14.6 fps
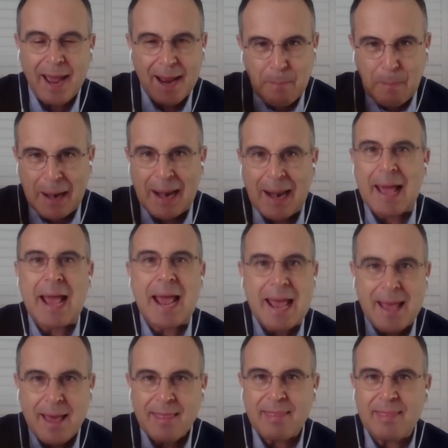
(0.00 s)
and
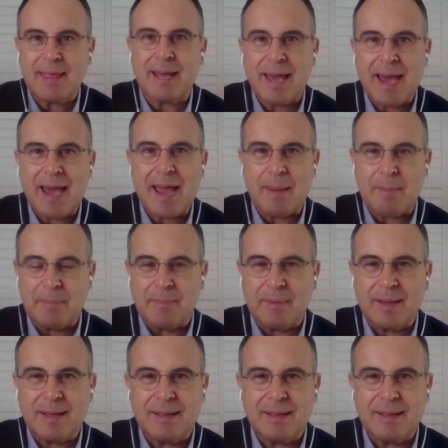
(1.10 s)
play the game.